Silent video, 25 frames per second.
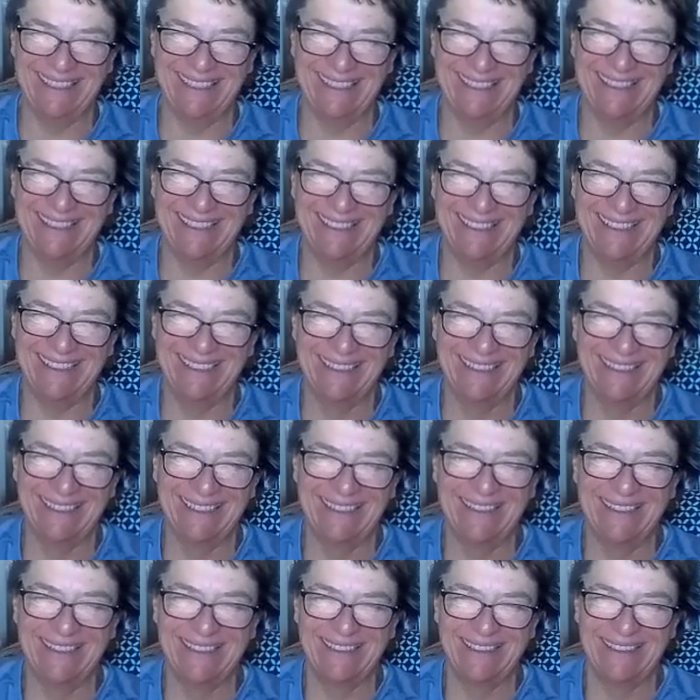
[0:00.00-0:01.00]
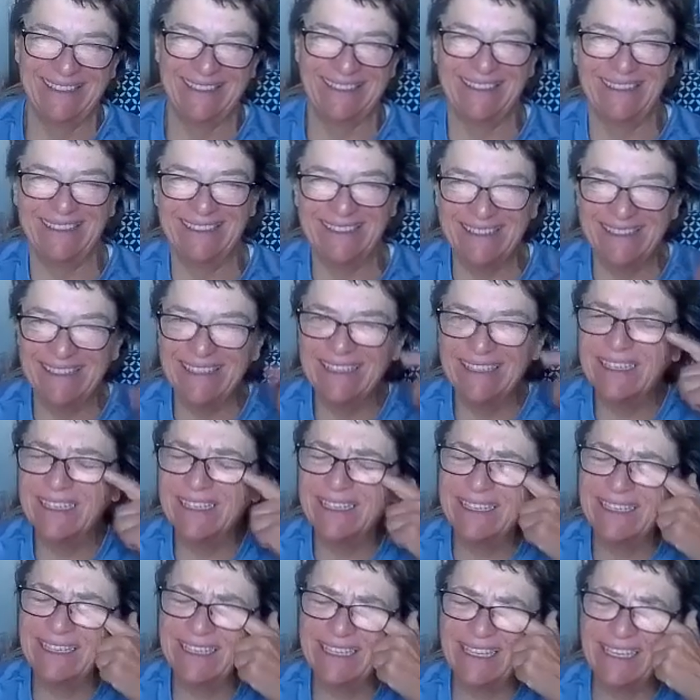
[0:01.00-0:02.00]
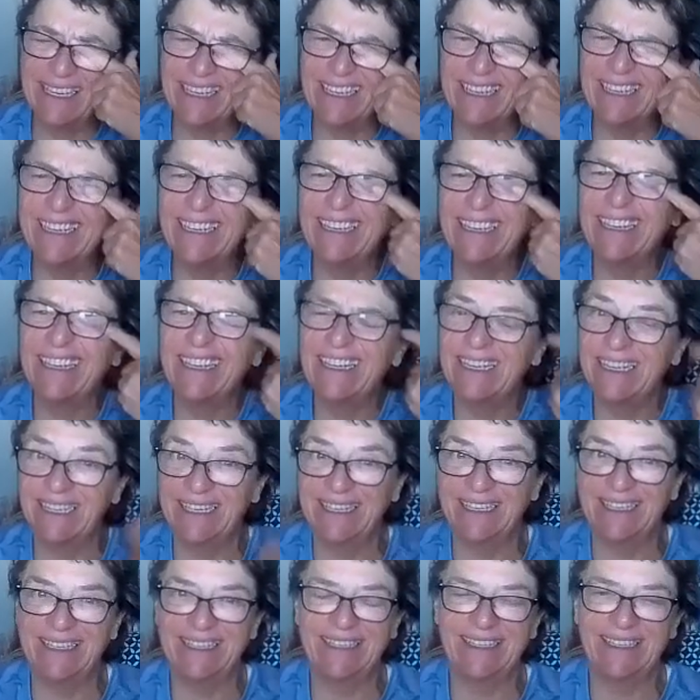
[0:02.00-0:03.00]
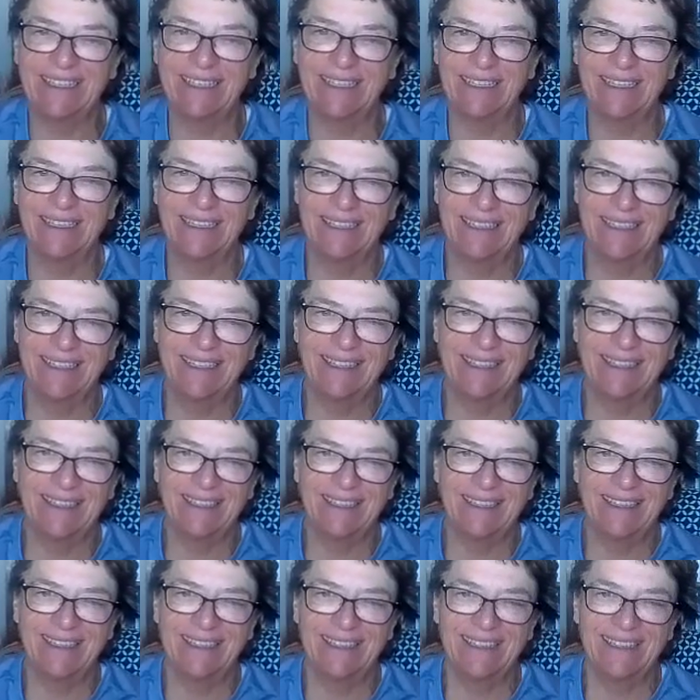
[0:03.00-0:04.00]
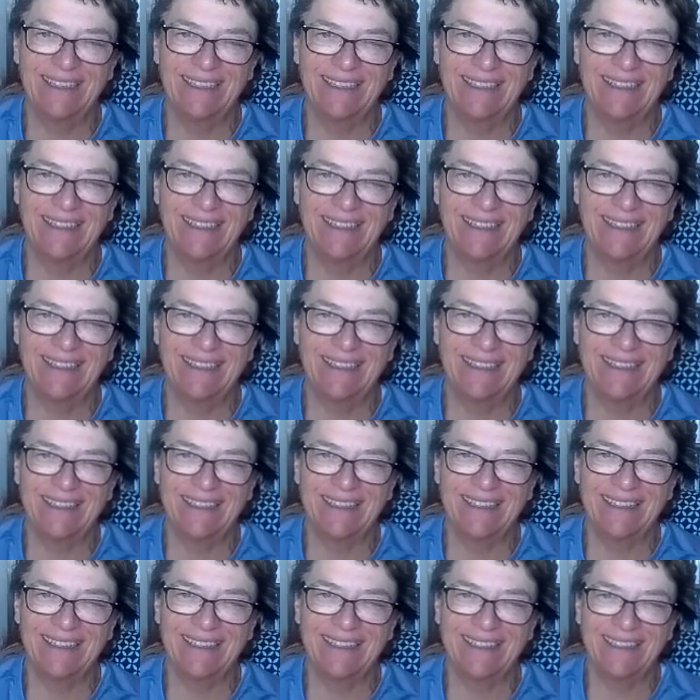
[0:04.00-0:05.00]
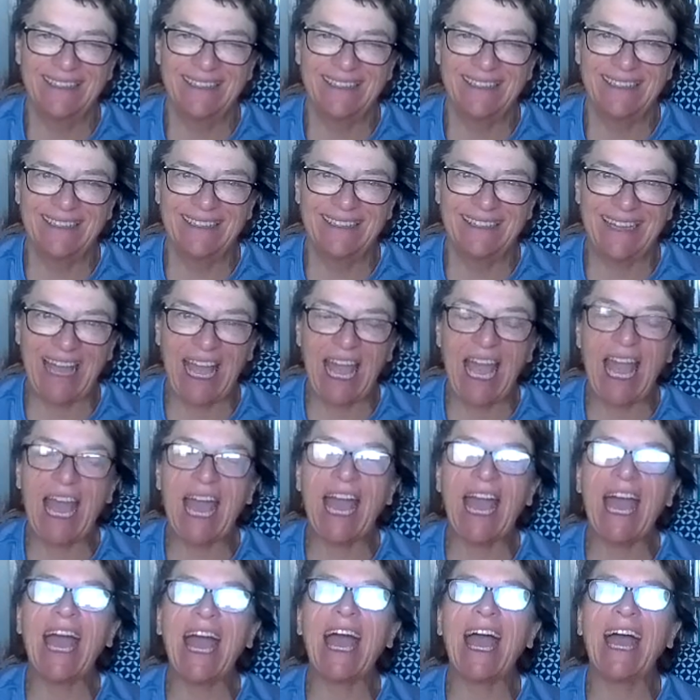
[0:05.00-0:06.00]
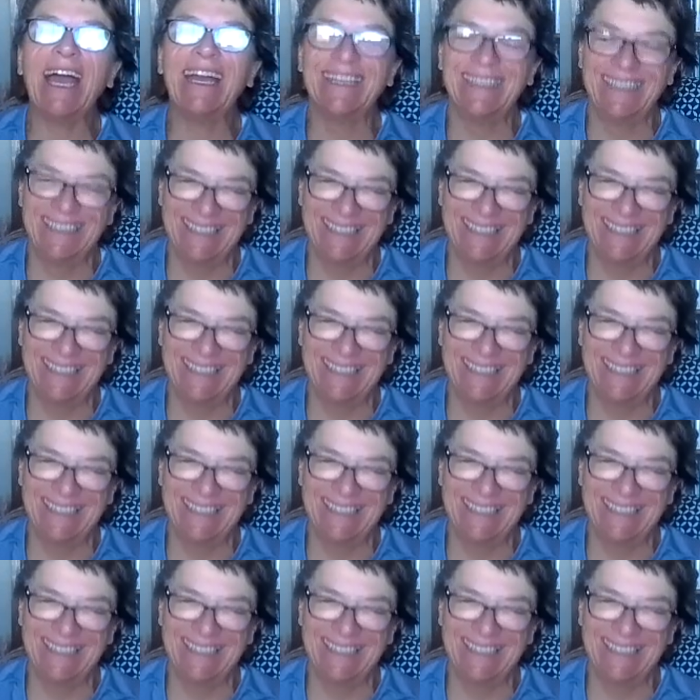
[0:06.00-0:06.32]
No words are spoken by the person on screen.